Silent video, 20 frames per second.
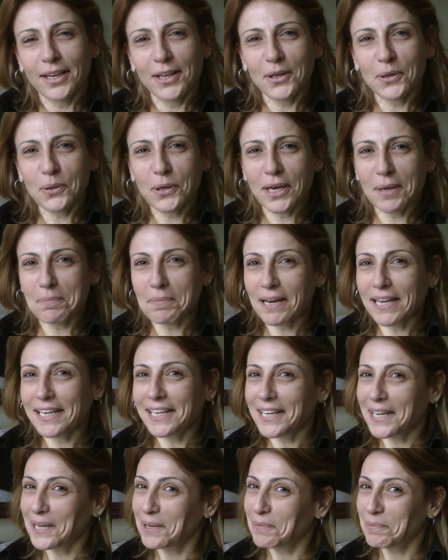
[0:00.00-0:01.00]
Okay, my
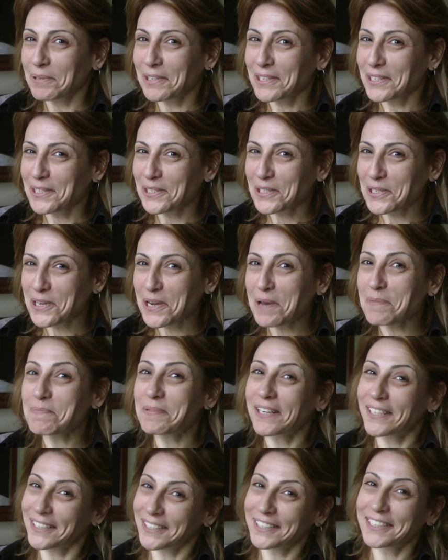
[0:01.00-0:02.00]
name is
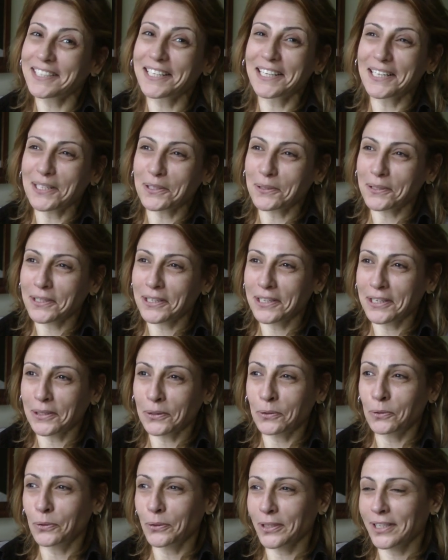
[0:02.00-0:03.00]
Chema
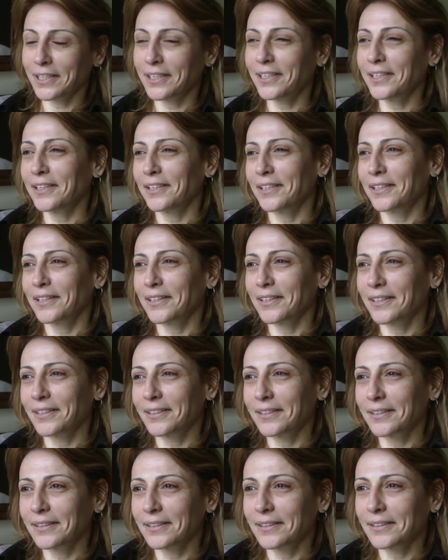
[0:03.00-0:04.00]
Gargouri.
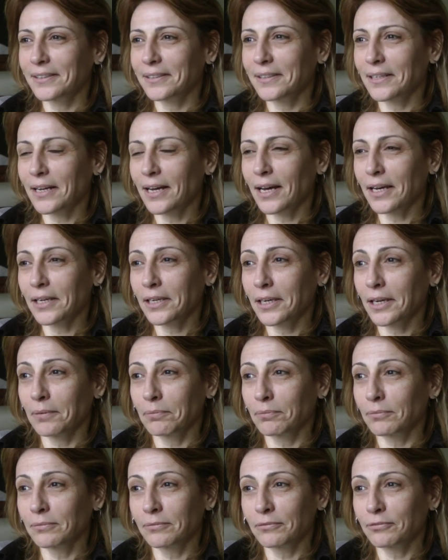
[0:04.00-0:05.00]
I
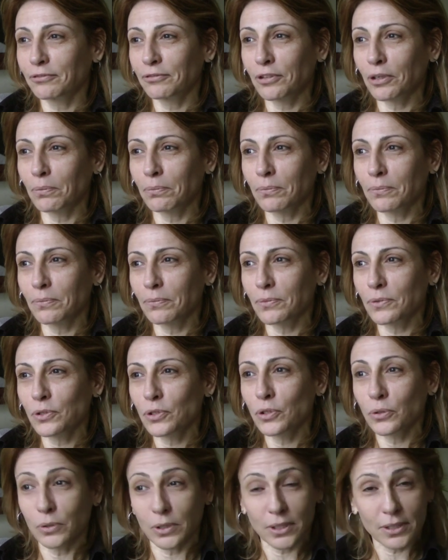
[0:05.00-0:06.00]
come from
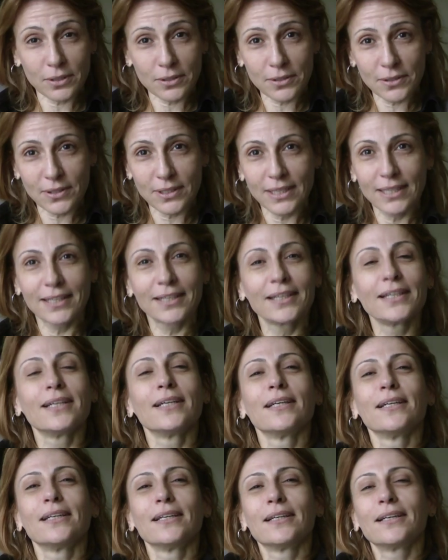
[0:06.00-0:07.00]
Tunis.
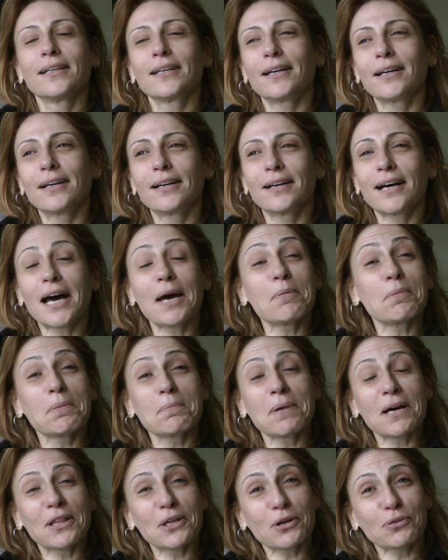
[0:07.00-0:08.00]
I'm a
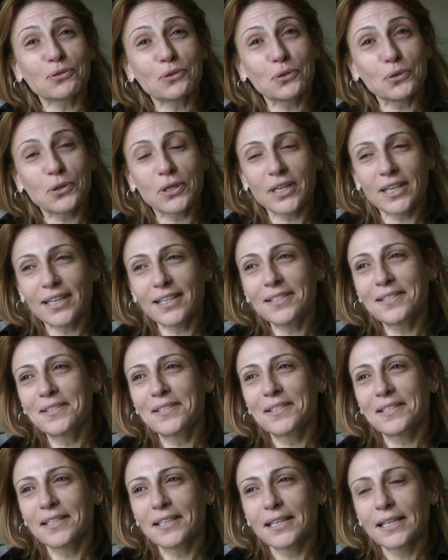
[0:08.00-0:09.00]
mother of two
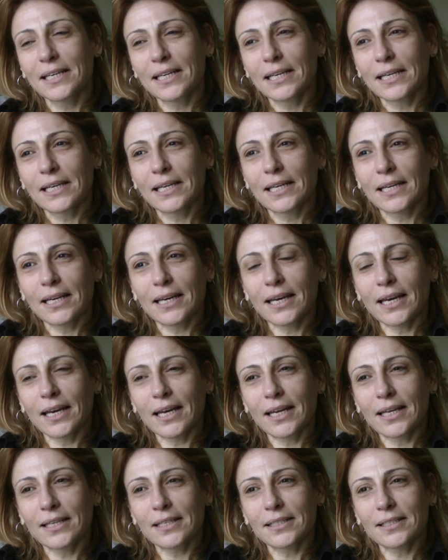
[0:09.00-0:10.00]
kids,
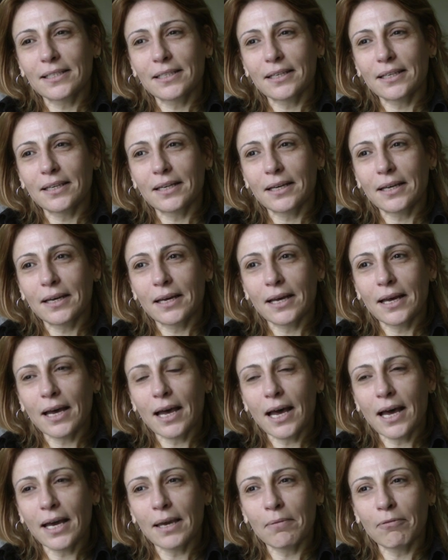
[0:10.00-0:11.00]
and
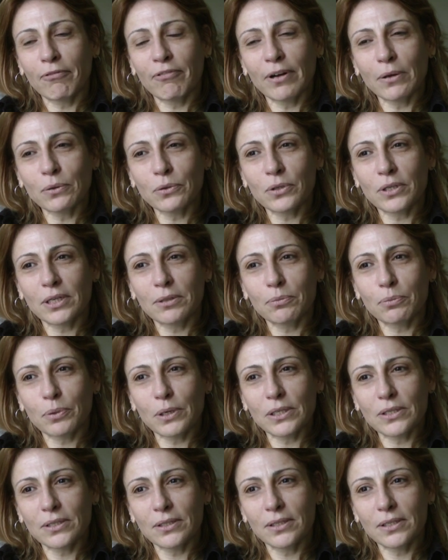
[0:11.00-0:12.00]
I am founder and
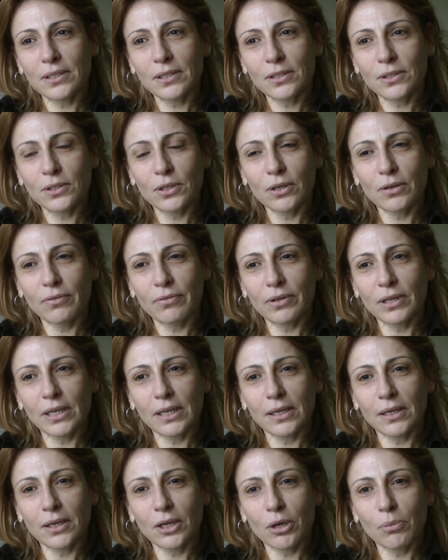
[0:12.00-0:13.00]
president of
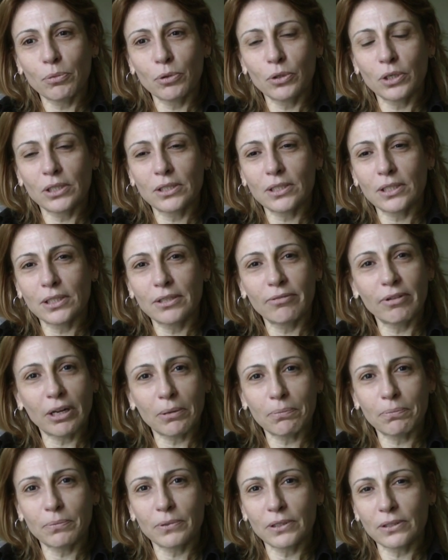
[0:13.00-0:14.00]
a community
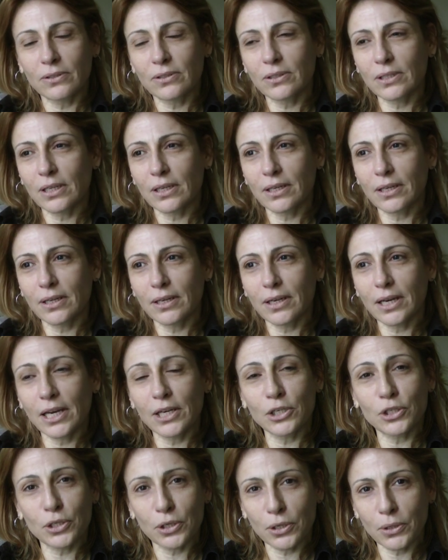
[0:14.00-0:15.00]
development
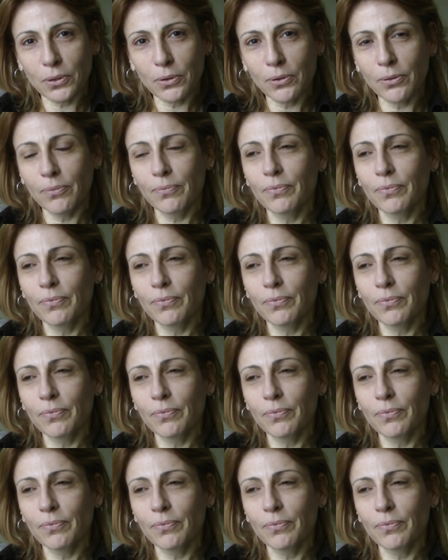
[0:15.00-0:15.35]
NGO